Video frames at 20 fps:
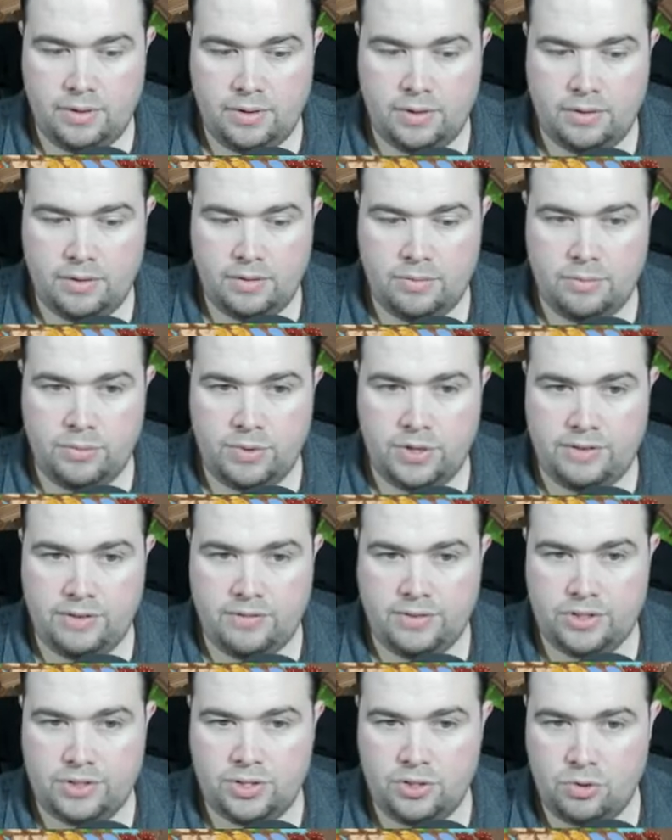And we're going to have a
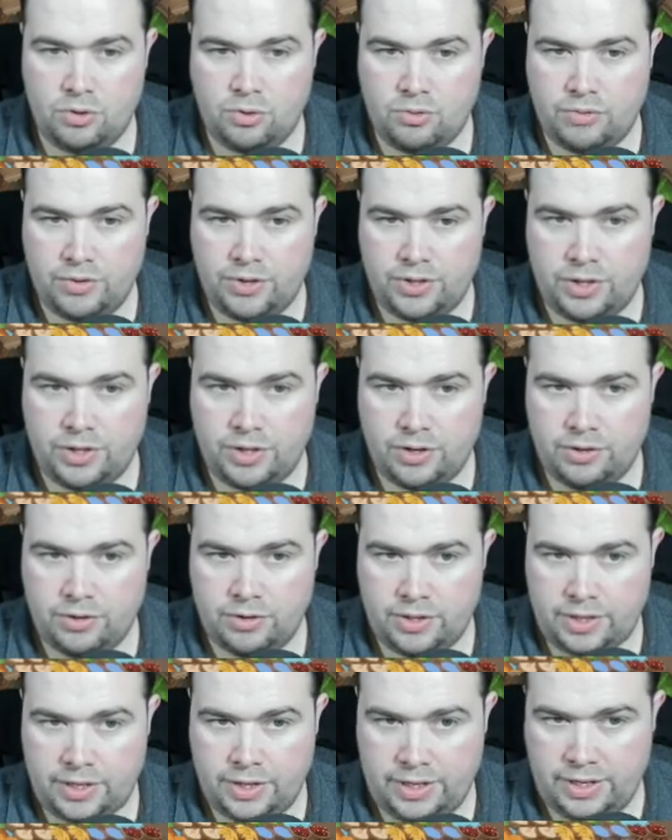storage yard
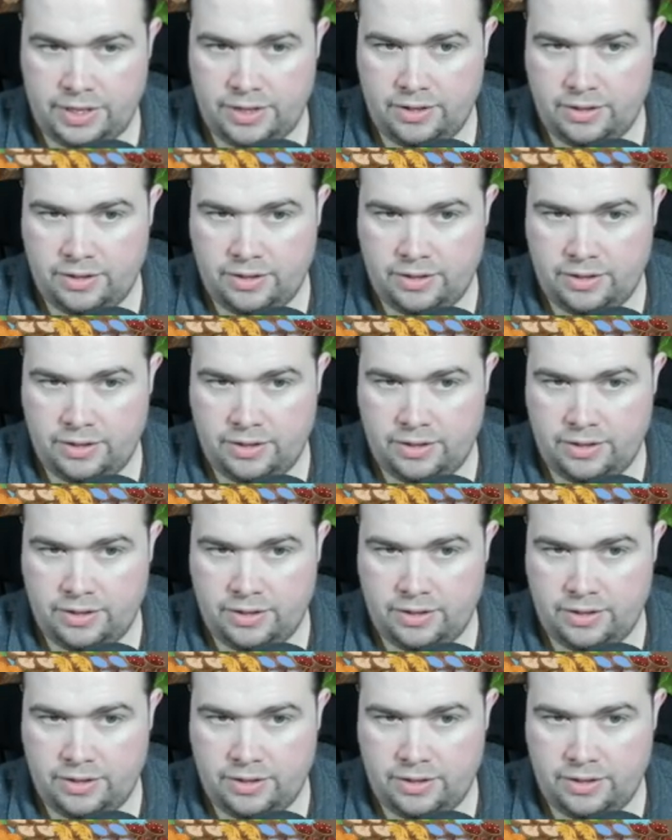here.